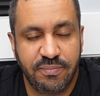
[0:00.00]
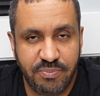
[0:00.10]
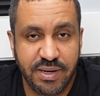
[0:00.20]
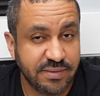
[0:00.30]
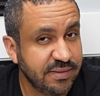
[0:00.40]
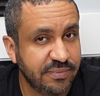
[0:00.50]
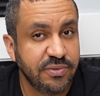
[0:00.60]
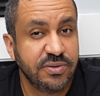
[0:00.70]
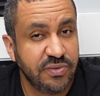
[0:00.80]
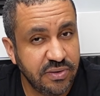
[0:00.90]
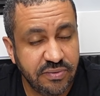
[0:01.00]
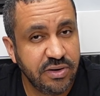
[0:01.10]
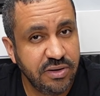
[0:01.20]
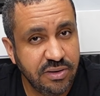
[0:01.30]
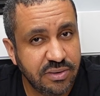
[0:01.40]
Pithouse software is very,
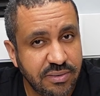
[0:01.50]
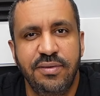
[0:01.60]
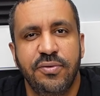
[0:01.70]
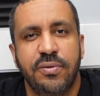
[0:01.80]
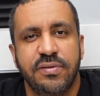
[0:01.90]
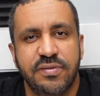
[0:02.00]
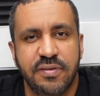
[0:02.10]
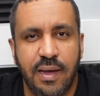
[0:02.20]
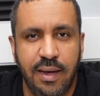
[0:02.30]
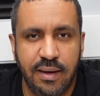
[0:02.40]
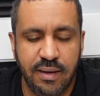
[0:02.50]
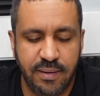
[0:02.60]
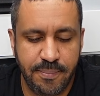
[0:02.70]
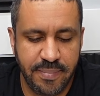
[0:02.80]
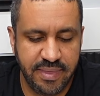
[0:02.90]
very good. And of course,
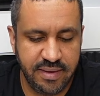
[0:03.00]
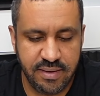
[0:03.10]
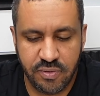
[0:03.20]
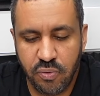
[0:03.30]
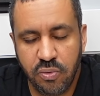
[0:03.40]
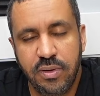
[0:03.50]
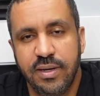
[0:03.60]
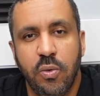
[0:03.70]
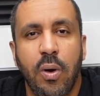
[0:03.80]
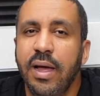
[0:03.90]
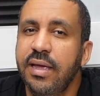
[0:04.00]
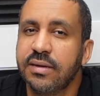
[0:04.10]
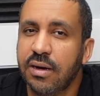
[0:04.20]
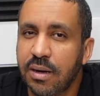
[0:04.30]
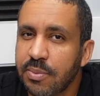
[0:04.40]
the cool and
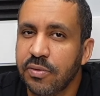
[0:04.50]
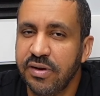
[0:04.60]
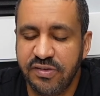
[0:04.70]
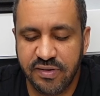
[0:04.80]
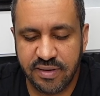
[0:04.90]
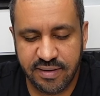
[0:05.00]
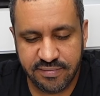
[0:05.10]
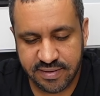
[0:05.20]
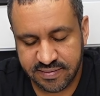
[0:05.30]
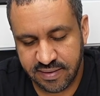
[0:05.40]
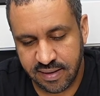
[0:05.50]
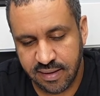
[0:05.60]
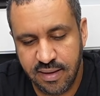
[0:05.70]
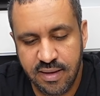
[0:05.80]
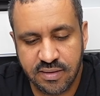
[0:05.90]
quiet operation of this thing.
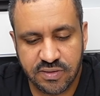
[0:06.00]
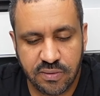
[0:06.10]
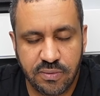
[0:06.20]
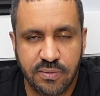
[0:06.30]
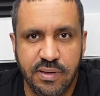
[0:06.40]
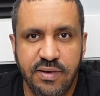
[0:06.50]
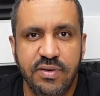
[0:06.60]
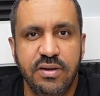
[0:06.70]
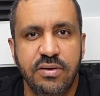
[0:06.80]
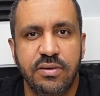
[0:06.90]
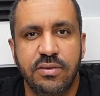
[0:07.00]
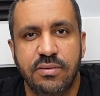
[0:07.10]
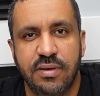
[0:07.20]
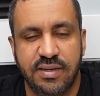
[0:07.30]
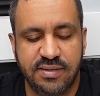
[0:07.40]
So even
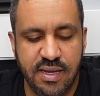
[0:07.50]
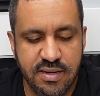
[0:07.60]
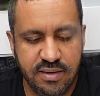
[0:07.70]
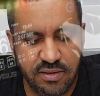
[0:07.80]
under extended